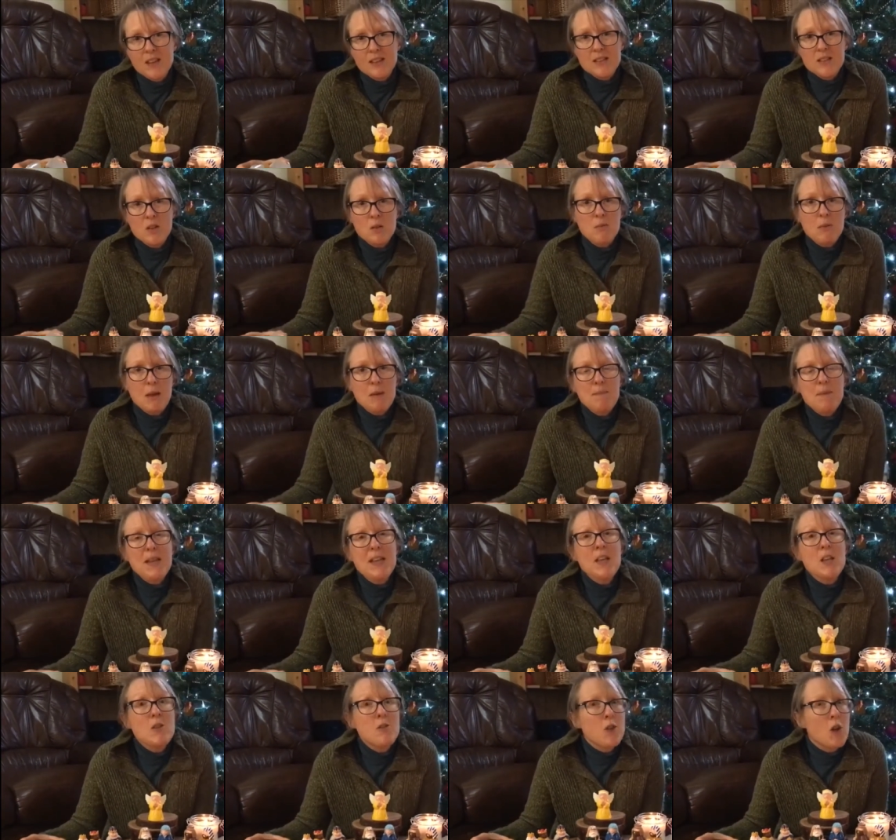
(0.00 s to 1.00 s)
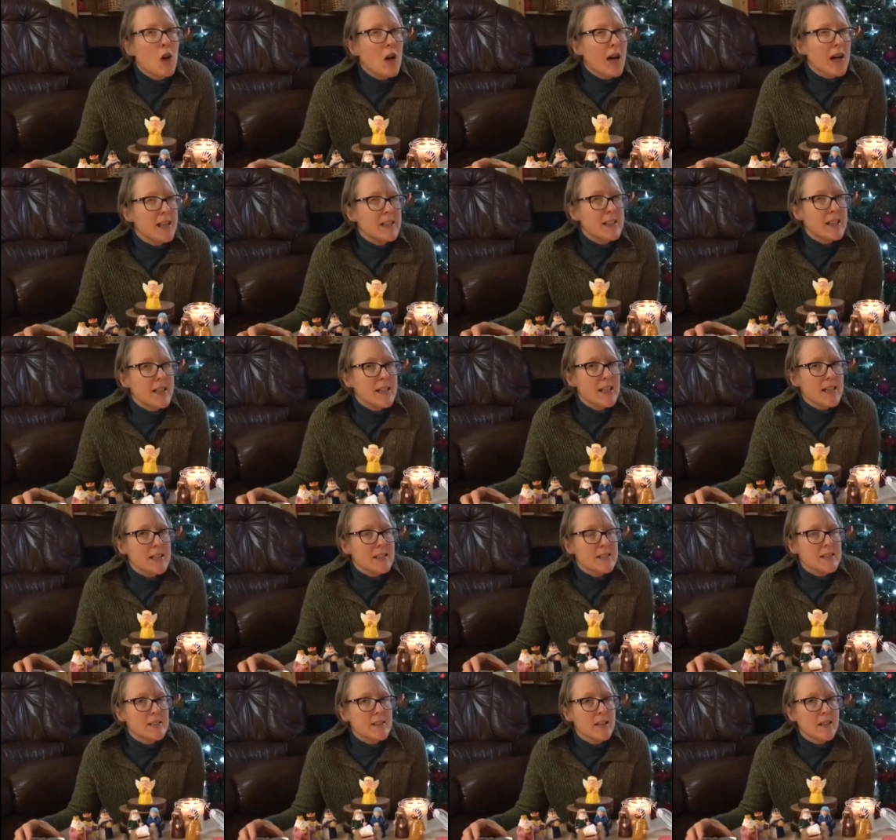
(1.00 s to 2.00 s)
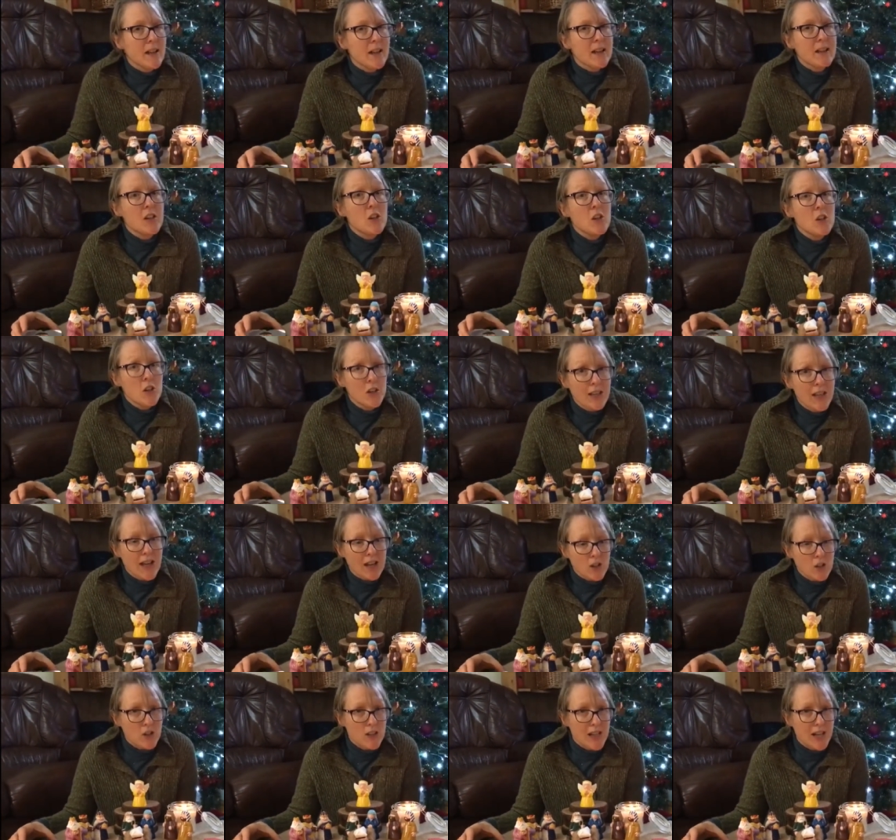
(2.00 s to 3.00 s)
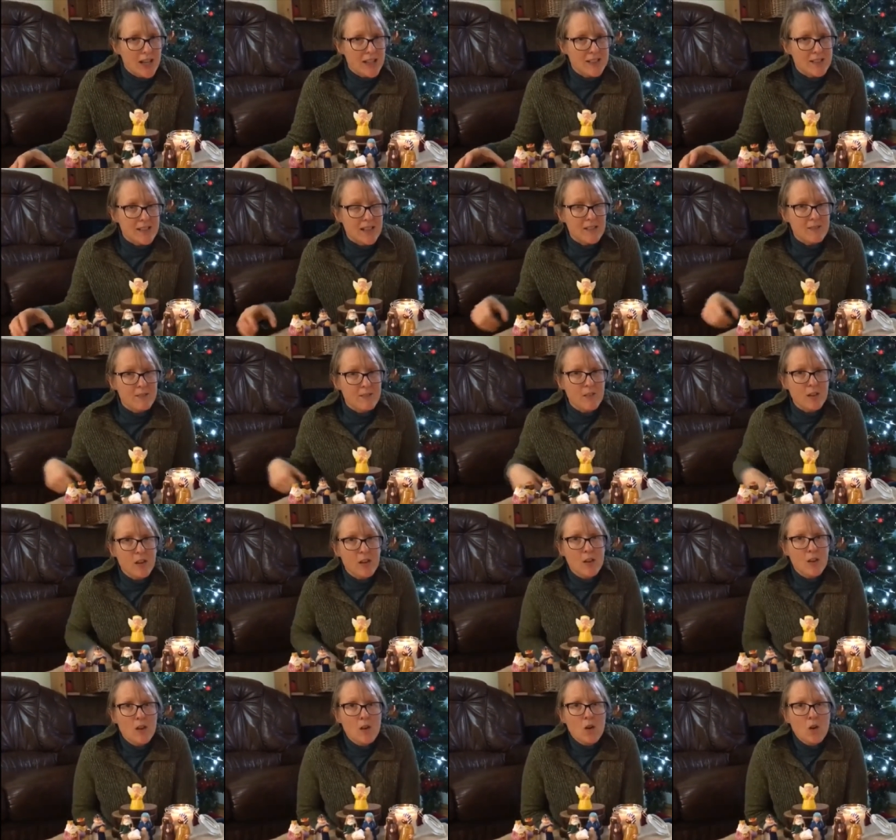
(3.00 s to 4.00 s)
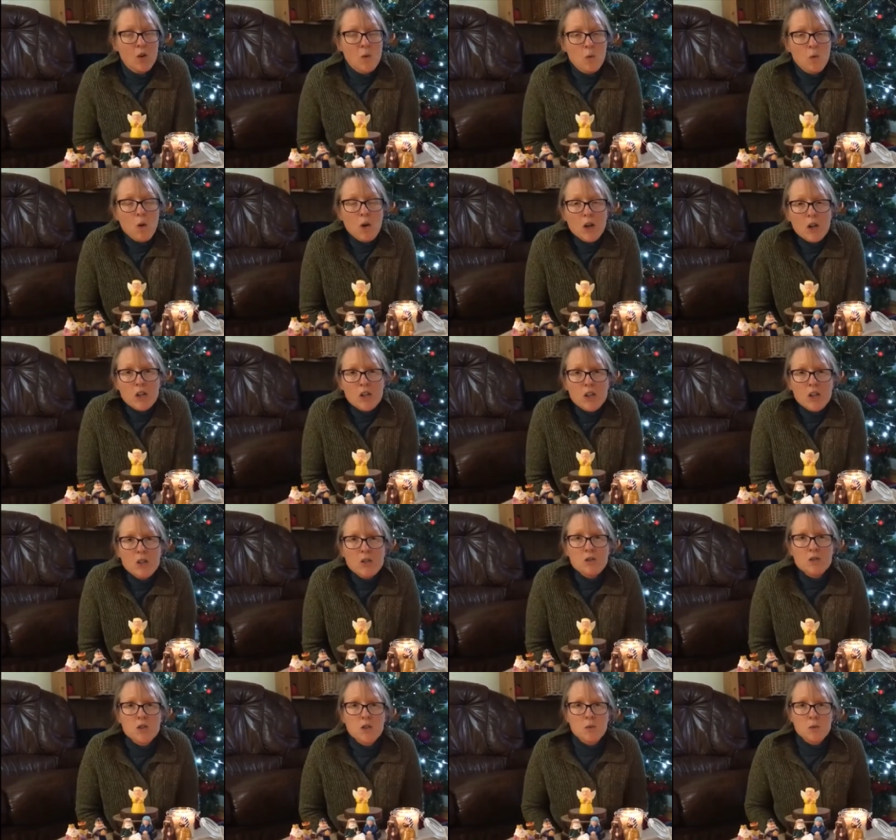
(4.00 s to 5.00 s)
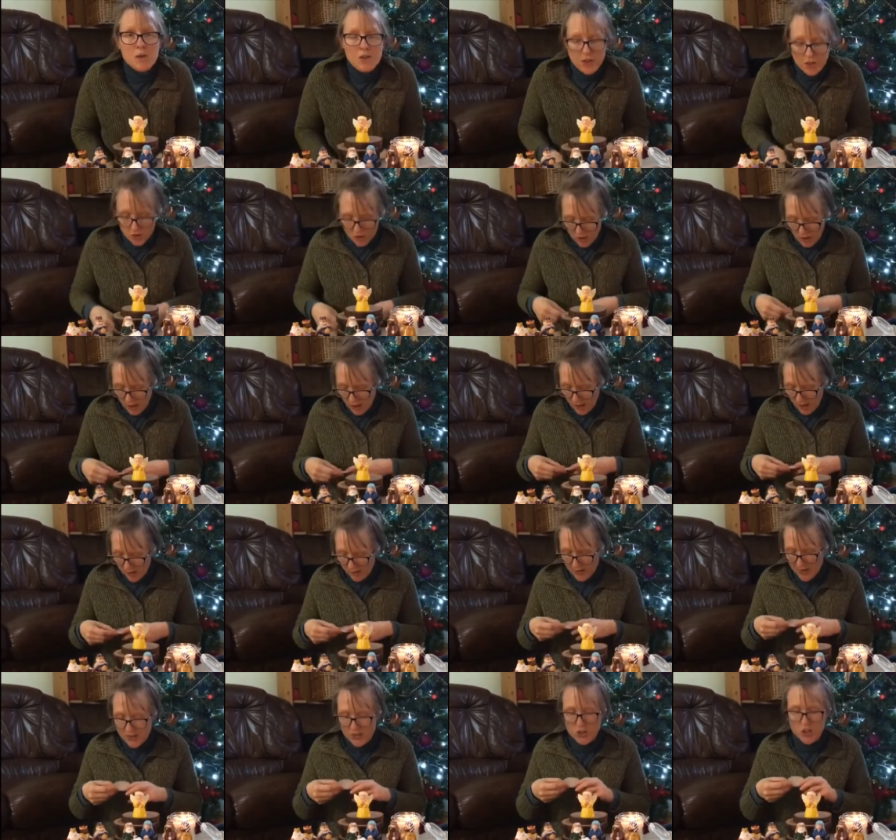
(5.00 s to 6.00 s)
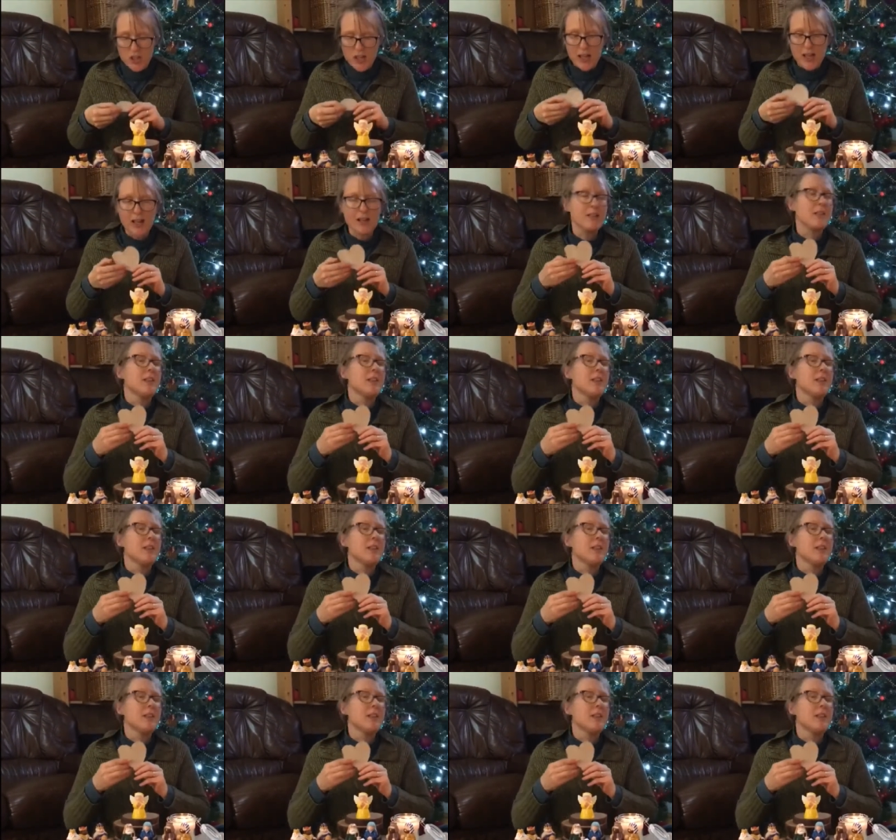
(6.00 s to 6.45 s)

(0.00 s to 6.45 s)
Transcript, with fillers: So maybe you've got ideas and you could get creative. What can you do with your heart this year?